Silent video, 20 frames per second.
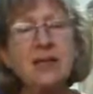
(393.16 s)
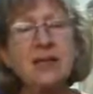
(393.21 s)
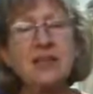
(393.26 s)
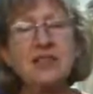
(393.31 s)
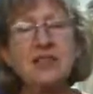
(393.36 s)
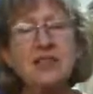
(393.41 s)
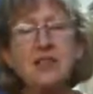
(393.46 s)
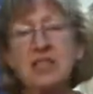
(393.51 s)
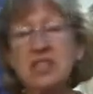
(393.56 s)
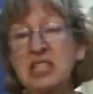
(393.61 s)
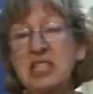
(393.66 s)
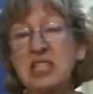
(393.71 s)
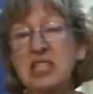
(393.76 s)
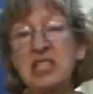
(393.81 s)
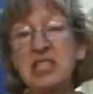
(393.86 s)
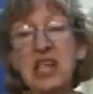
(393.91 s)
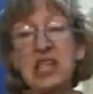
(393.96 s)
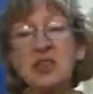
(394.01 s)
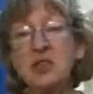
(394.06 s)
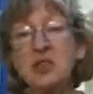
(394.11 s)
She didn't
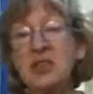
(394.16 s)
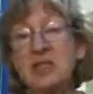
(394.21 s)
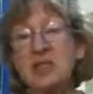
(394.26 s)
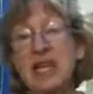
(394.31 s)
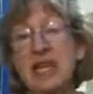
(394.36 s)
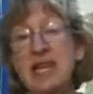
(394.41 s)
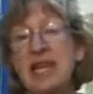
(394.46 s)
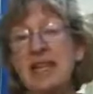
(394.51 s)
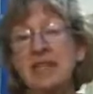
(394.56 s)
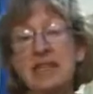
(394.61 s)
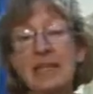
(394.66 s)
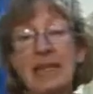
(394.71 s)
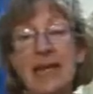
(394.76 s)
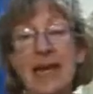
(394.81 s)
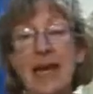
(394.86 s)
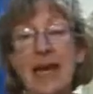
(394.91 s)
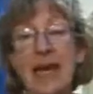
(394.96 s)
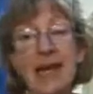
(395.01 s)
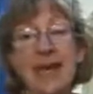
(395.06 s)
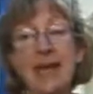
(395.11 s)
understand the
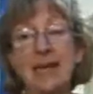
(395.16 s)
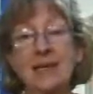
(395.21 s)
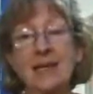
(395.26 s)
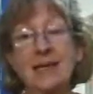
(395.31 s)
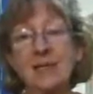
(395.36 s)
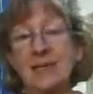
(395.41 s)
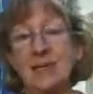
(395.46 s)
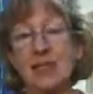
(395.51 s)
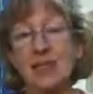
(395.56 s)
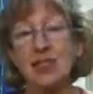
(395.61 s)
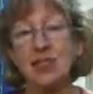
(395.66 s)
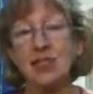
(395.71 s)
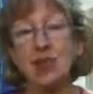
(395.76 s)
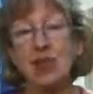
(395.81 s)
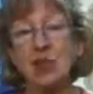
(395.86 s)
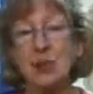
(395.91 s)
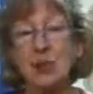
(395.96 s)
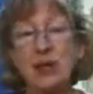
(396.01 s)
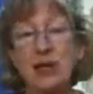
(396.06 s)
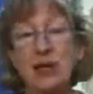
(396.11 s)
ache,
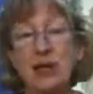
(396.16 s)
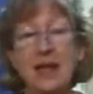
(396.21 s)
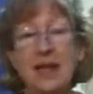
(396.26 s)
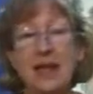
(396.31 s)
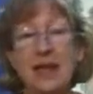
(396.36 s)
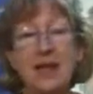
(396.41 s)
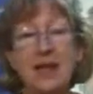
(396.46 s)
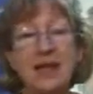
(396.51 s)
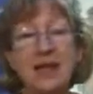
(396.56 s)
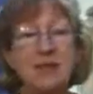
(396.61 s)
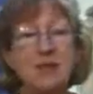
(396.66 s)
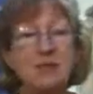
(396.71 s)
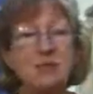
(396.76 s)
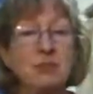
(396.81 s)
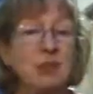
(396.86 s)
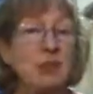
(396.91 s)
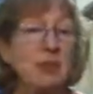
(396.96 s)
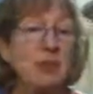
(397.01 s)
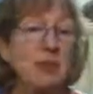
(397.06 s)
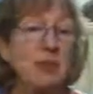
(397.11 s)
interpreting it as
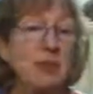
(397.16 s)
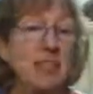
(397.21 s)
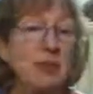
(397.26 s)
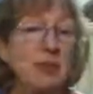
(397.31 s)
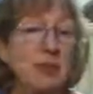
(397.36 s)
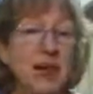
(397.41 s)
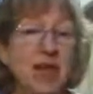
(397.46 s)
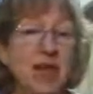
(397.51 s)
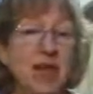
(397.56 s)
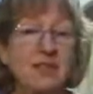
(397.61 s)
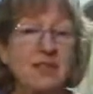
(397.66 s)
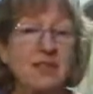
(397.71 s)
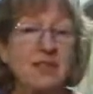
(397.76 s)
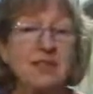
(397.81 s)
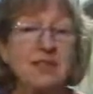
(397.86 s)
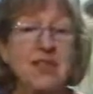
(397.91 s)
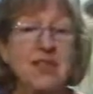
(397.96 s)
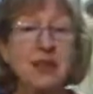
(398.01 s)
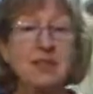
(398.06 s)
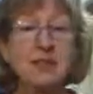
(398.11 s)
purely a painful
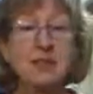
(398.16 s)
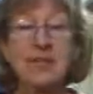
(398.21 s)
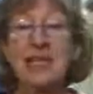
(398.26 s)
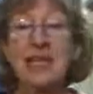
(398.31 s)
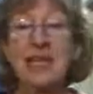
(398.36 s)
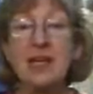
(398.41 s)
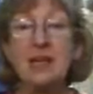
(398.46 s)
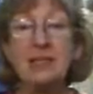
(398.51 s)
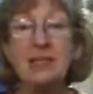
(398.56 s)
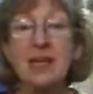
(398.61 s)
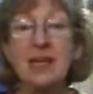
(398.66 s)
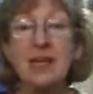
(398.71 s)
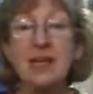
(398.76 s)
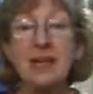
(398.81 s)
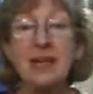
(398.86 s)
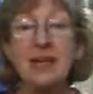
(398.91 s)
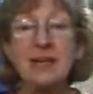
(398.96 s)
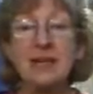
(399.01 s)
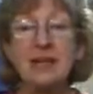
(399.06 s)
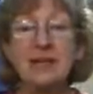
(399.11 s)
attempt to keep
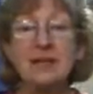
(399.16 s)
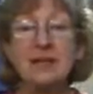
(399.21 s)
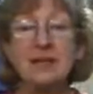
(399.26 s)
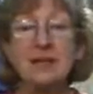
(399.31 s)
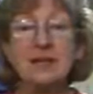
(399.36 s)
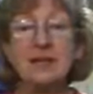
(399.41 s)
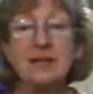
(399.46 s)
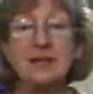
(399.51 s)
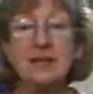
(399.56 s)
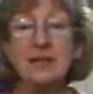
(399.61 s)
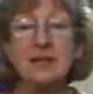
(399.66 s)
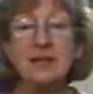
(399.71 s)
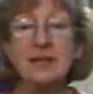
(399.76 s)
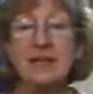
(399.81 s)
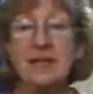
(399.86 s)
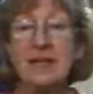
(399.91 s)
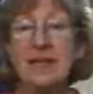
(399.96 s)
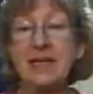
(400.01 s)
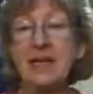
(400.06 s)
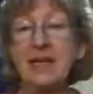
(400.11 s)
beating.
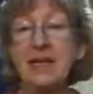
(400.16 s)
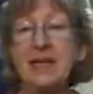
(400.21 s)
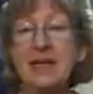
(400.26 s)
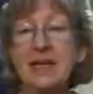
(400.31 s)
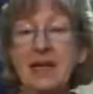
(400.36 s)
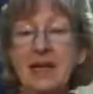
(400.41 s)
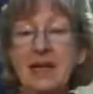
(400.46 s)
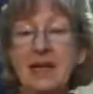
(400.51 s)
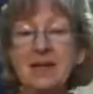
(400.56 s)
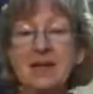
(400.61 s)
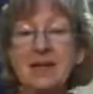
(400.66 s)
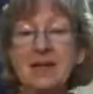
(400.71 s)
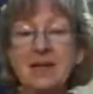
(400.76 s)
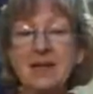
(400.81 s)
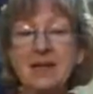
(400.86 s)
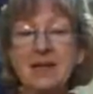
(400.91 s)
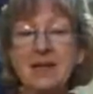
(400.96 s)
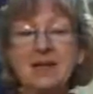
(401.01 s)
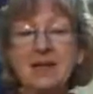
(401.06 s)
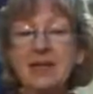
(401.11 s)
In any case,
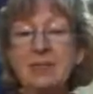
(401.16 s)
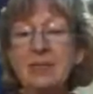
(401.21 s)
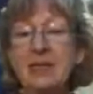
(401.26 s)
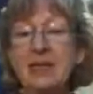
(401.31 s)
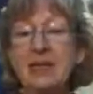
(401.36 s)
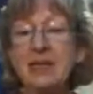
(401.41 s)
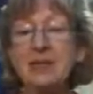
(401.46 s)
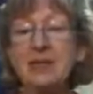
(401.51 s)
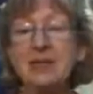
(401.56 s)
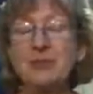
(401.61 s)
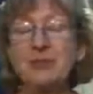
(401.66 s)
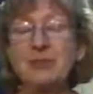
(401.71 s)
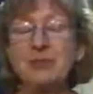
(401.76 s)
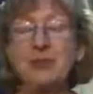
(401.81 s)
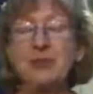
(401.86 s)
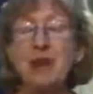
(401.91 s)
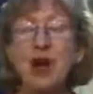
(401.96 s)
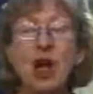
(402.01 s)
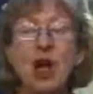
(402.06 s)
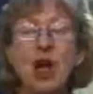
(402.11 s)
the meddlesome
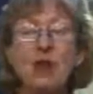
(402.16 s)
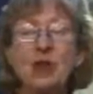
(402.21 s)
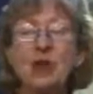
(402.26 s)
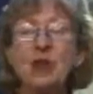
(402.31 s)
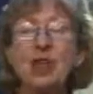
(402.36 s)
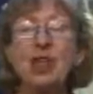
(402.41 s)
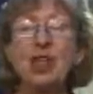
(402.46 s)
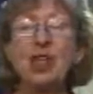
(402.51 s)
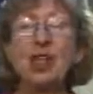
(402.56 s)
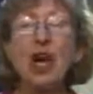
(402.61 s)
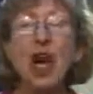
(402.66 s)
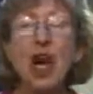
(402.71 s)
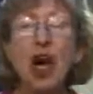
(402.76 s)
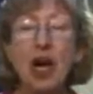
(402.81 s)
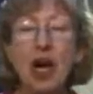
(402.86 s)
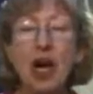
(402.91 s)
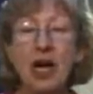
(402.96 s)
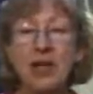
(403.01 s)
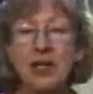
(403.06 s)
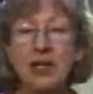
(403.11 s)
frog was
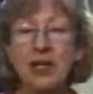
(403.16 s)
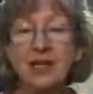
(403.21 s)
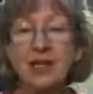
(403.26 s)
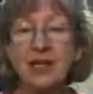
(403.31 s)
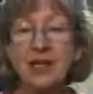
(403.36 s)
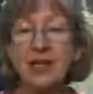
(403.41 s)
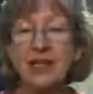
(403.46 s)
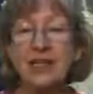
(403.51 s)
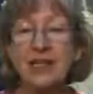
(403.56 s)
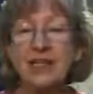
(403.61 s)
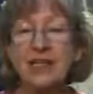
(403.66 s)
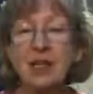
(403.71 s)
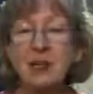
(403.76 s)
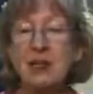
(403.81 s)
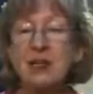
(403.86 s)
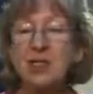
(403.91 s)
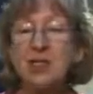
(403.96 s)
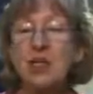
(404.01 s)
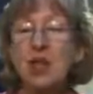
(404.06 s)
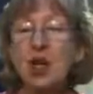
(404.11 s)
gone. There
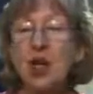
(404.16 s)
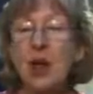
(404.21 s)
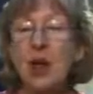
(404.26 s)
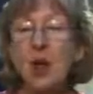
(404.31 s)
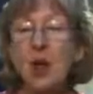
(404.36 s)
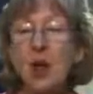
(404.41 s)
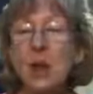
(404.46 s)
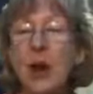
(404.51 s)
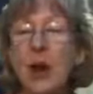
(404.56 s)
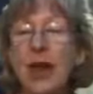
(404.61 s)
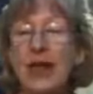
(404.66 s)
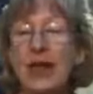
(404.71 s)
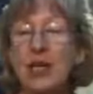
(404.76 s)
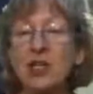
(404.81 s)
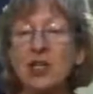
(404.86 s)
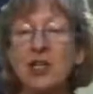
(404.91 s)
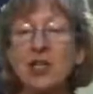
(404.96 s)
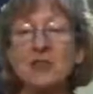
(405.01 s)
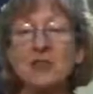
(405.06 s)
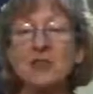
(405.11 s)
was no way it
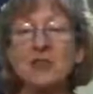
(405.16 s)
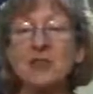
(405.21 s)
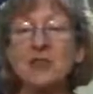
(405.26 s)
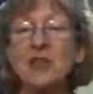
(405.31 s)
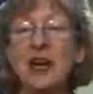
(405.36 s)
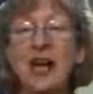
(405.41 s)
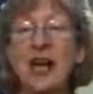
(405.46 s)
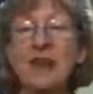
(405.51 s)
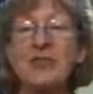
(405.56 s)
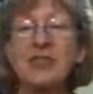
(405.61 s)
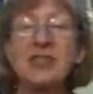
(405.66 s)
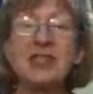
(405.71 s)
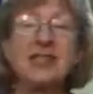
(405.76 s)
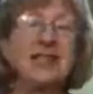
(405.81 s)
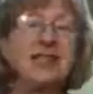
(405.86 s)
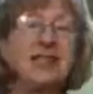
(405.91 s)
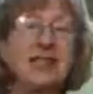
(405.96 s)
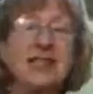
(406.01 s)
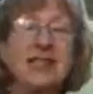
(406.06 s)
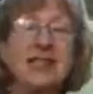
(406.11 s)
could have survived the
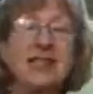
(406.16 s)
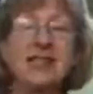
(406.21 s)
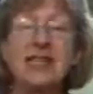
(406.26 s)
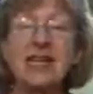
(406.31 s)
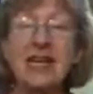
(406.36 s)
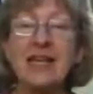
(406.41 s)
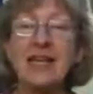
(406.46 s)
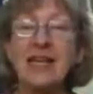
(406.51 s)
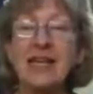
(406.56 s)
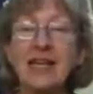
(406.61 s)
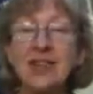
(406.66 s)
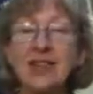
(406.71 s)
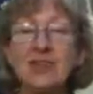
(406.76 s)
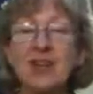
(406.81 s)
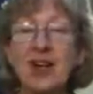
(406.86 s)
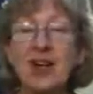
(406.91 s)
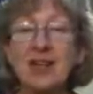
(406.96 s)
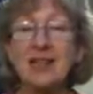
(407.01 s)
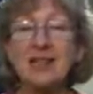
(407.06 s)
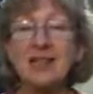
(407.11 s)
sudden lightning
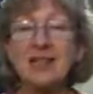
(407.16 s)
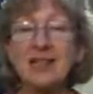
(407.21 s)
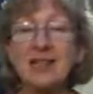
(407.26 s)
strike.